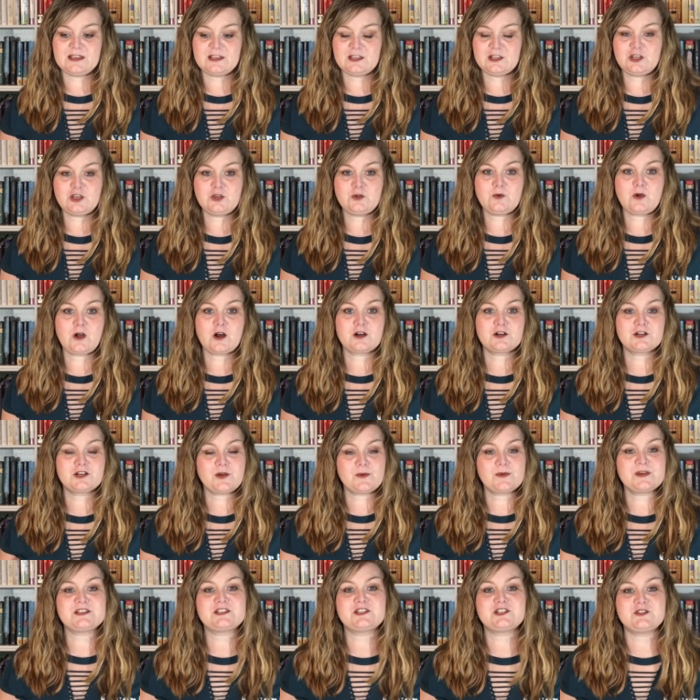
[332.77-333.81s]
you are
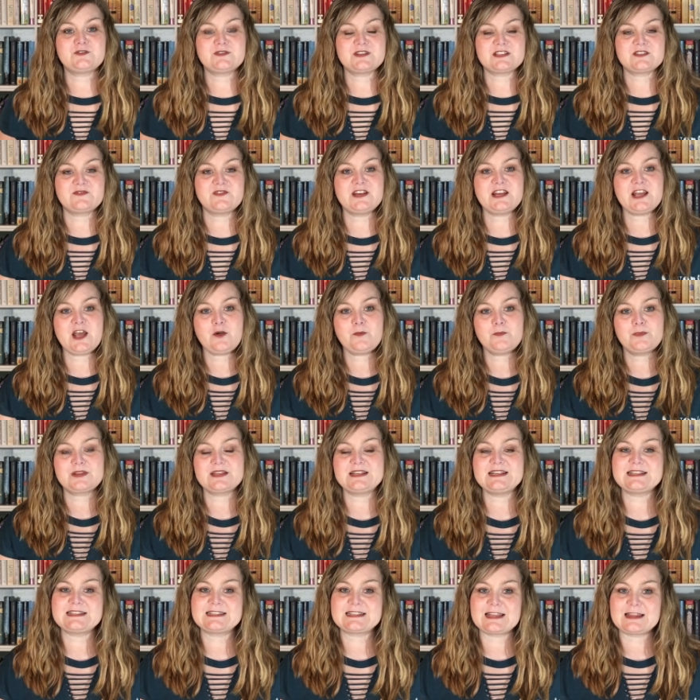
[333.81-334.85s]
going to do this video,
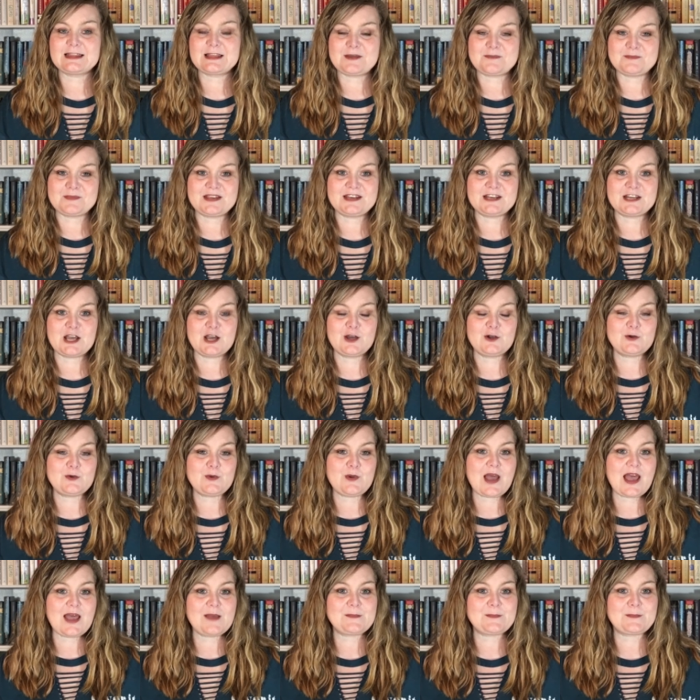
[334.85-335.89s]
please let me
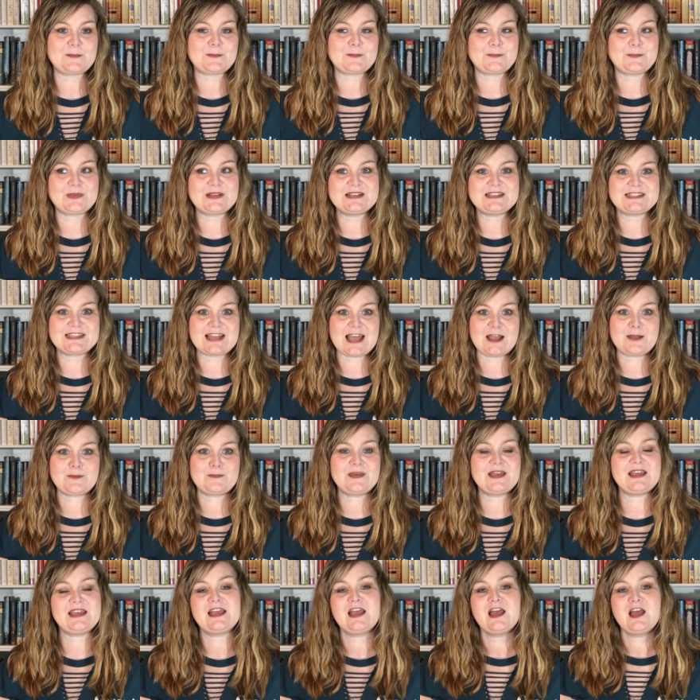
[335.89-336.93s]
know. Please tag
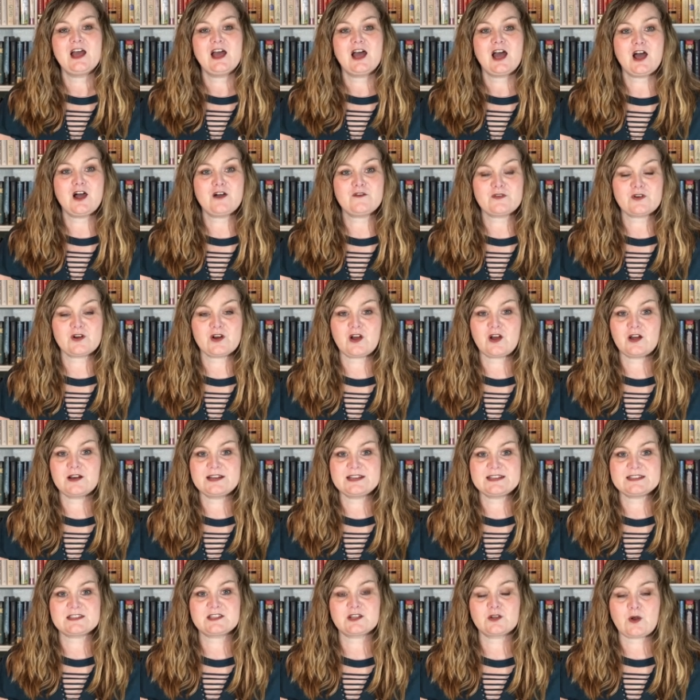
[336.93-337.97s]
me over on
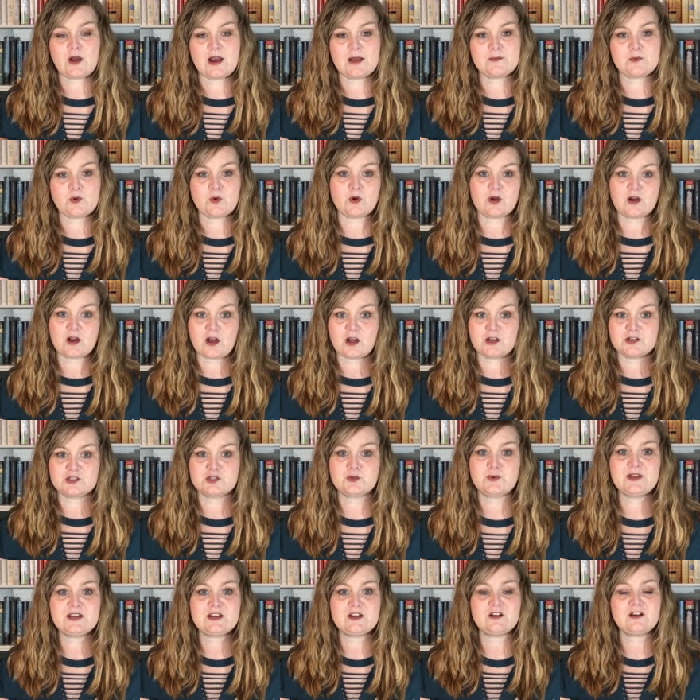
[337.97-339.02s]
Instagram or on
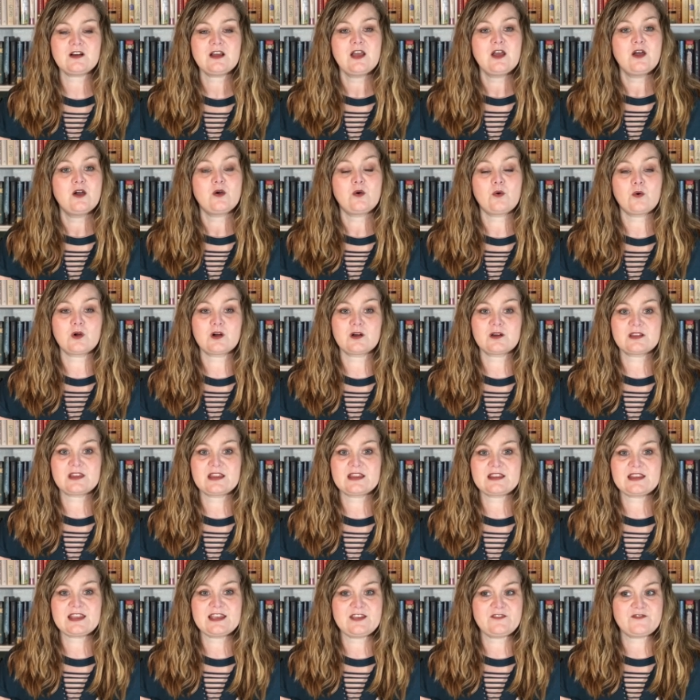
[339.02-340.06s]
Twitter, or
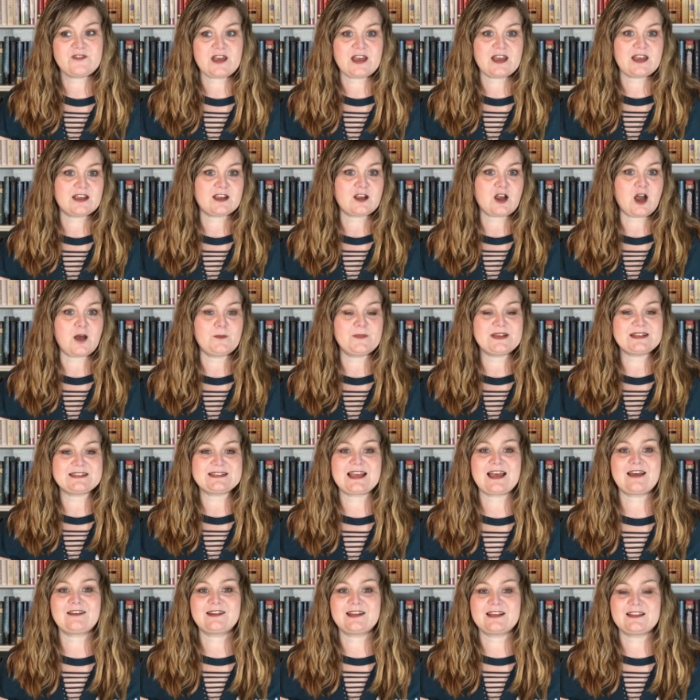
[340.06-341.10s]
leave a comment
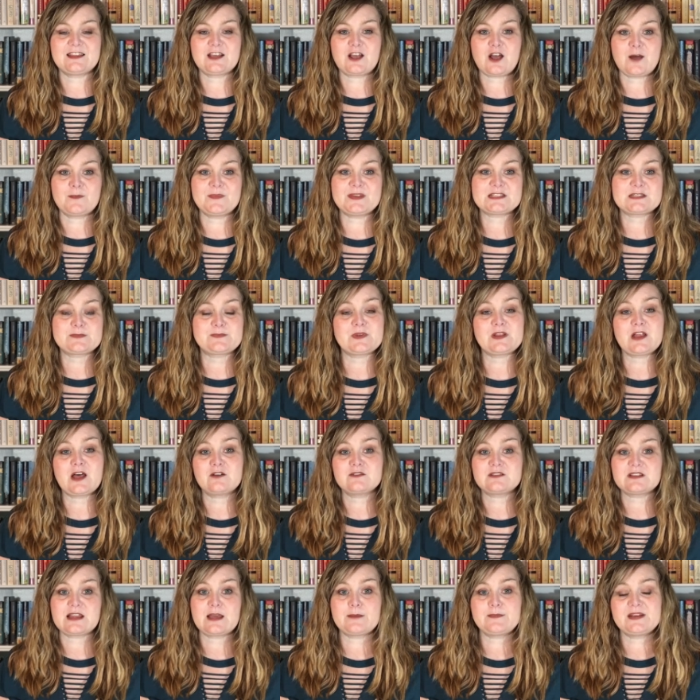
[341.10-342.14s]
down in the comments below
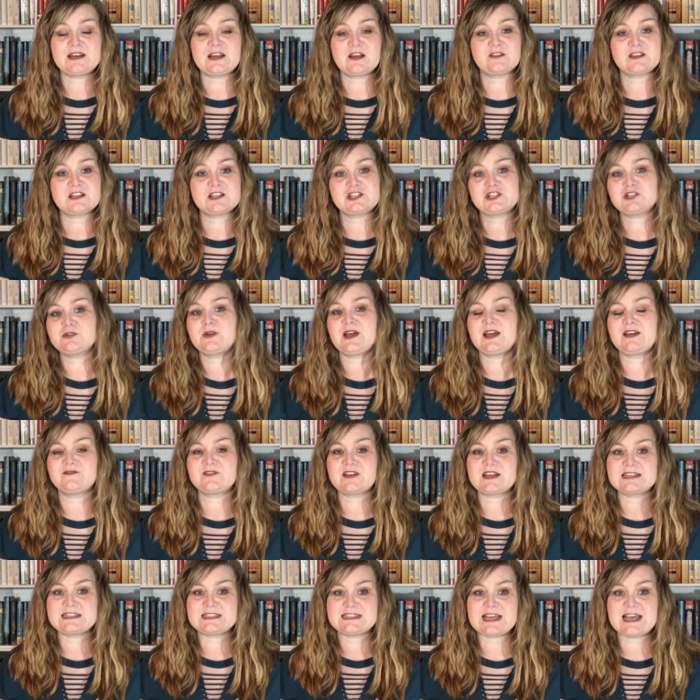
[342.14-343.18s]
to let me know that you have
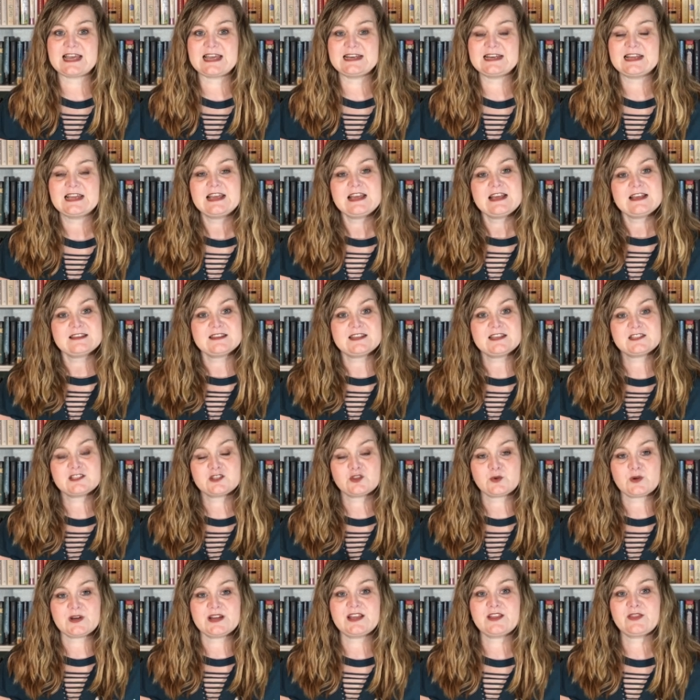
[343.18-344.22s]
done this
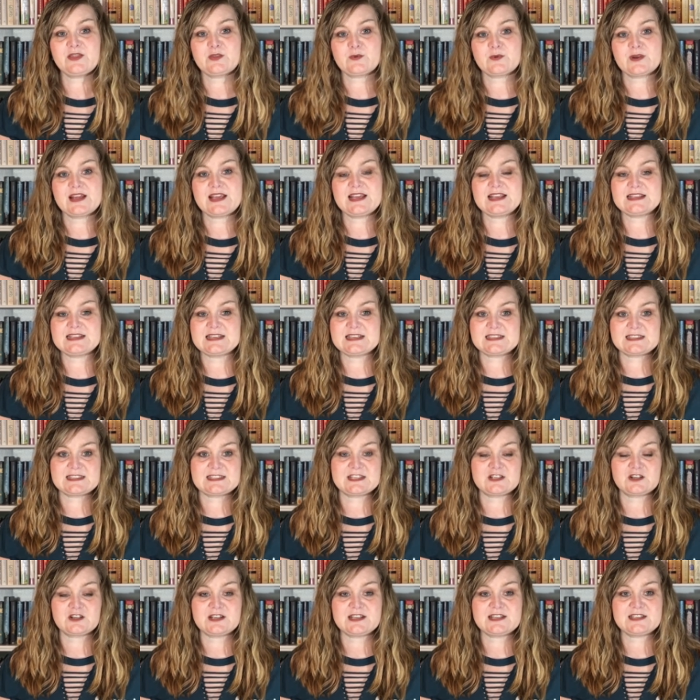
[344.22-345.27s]
3 and 3
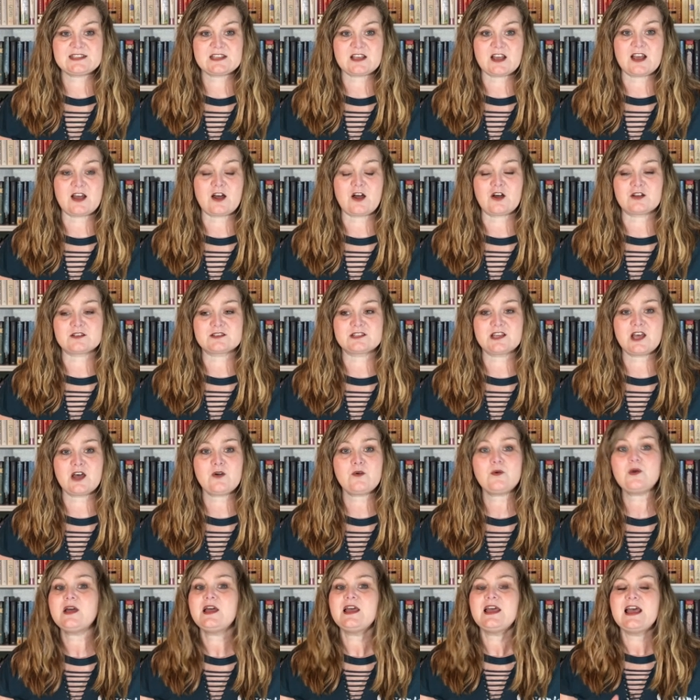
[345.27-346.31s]
series
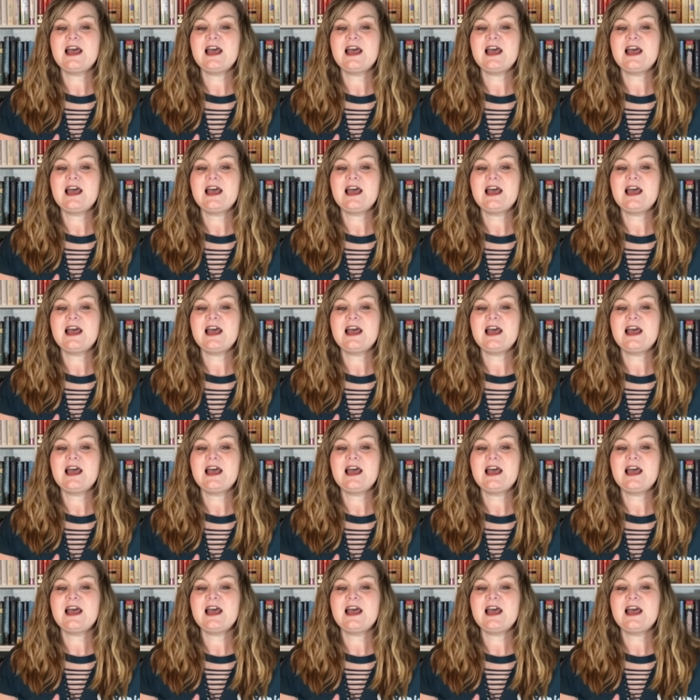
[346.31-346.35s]
also.